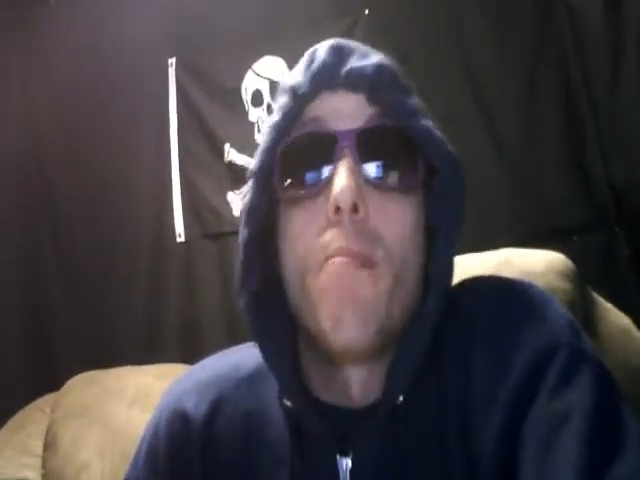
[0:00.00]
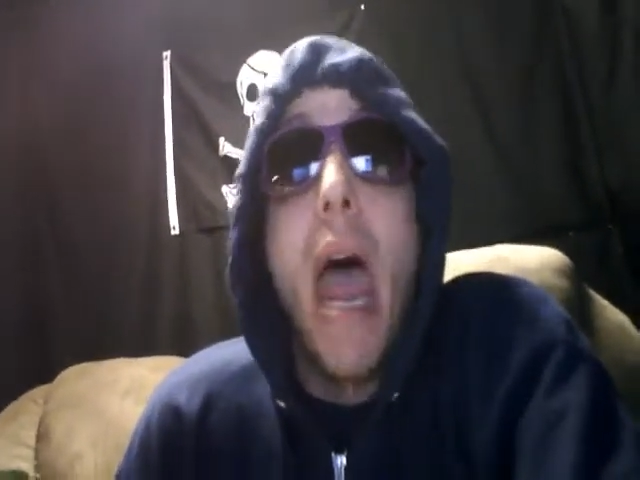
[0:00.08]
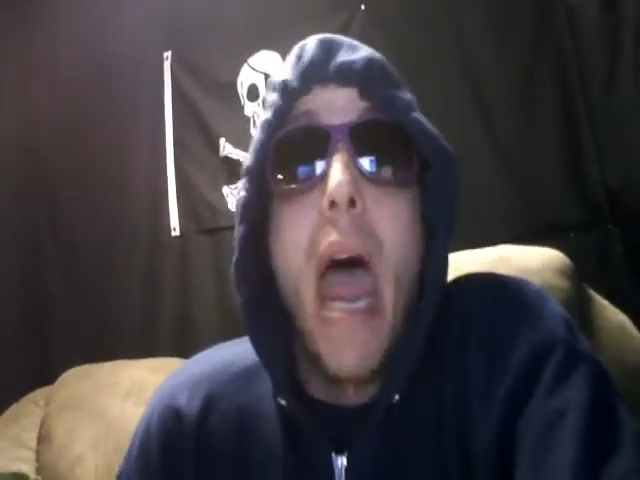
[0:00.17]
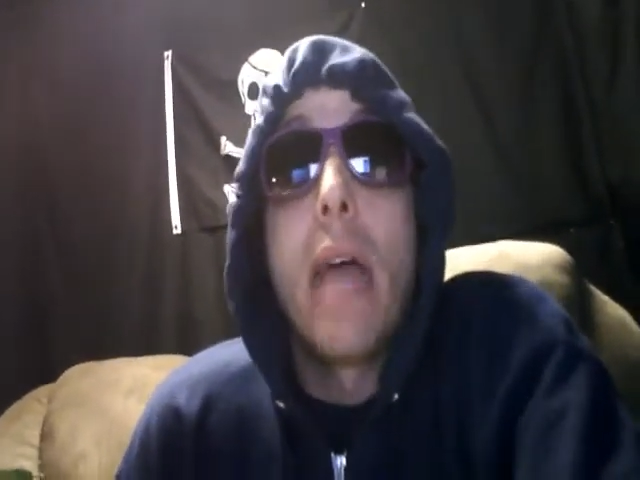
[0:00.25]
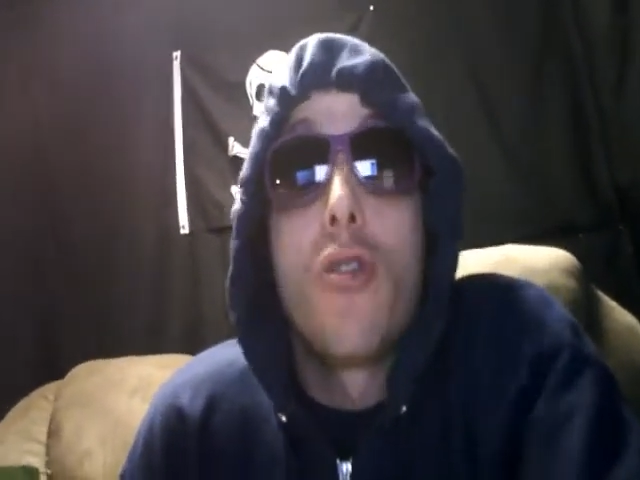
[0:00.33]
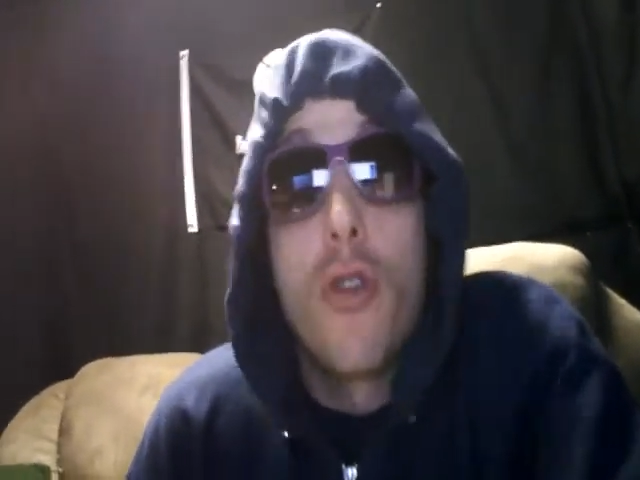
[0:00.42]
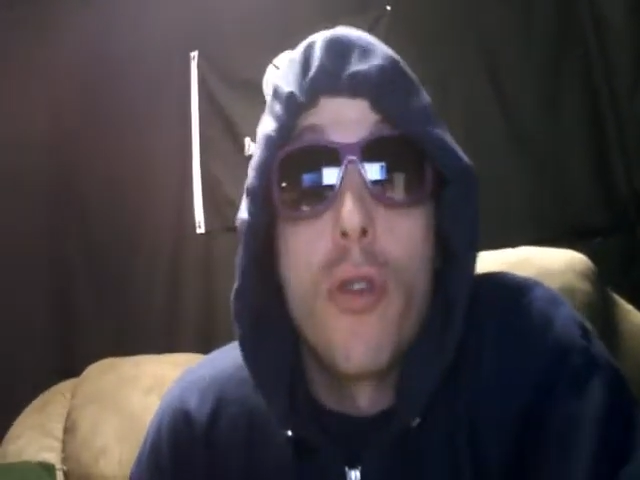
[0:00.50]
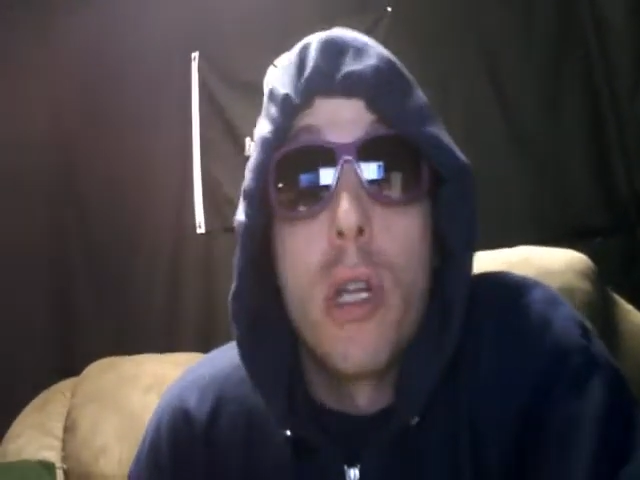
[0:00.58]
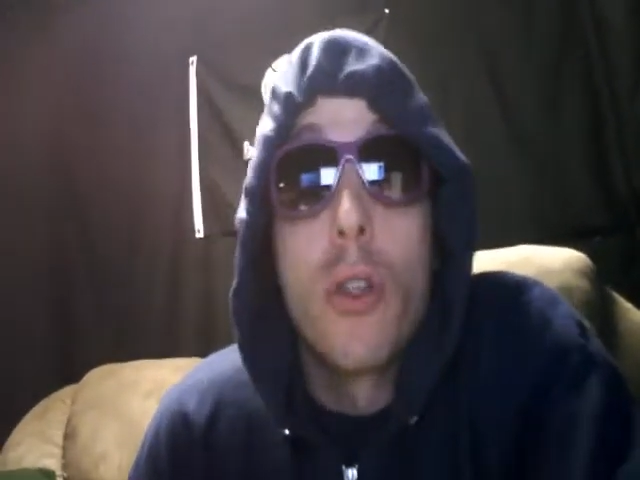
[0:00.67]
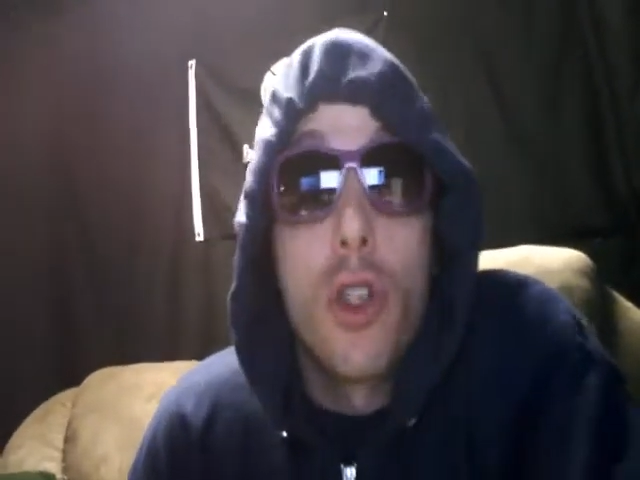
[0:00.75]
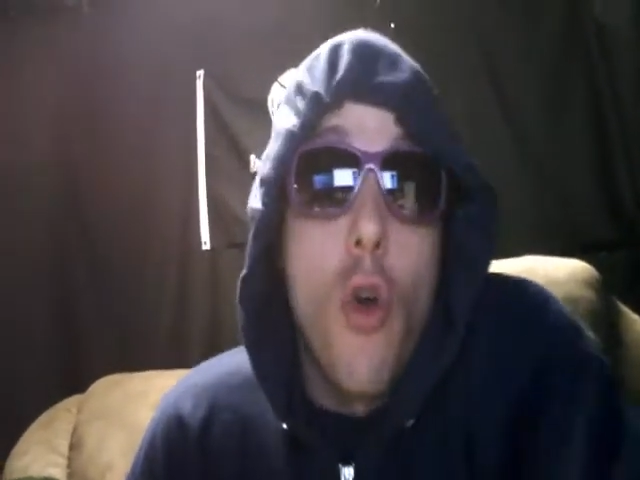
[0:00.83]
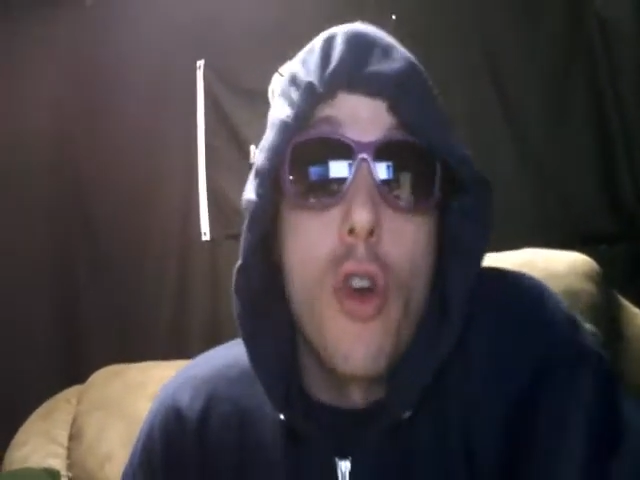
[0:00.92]
little mad
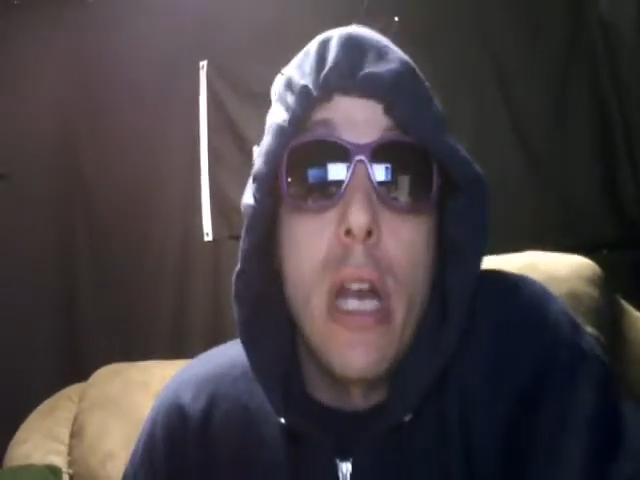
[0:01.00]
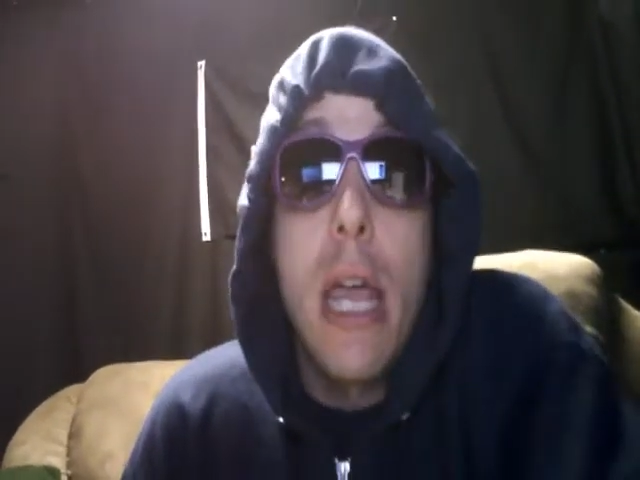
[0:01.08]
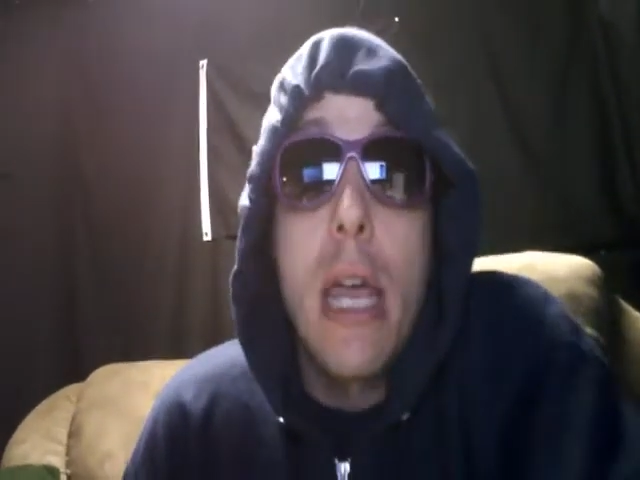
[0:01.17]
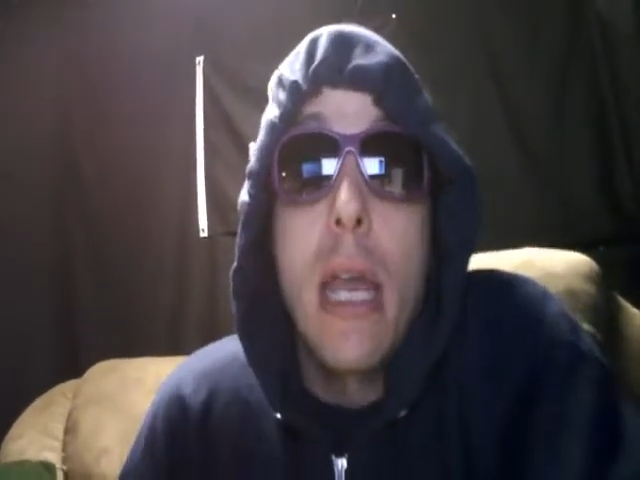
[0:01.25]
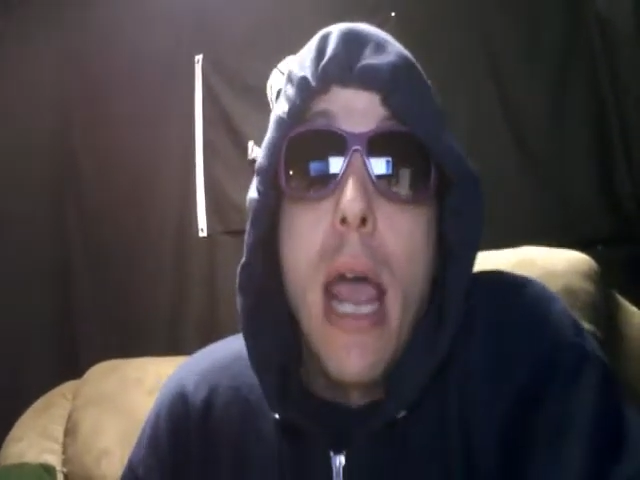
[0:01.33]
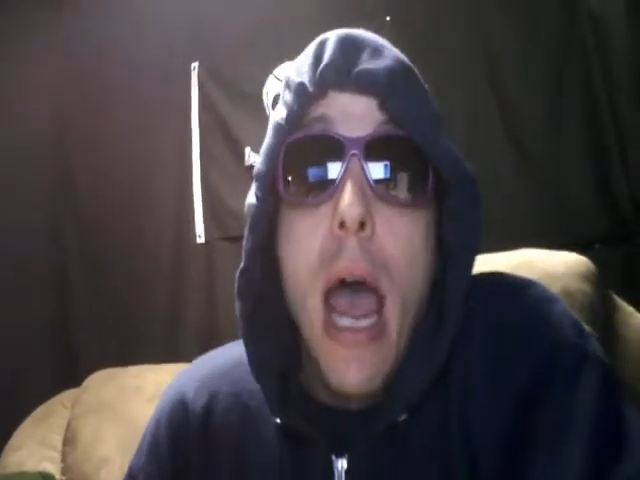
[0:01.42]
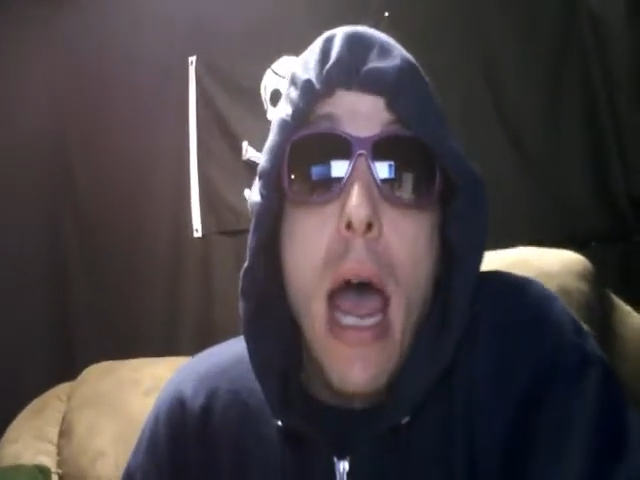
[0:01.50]
during the show tonight.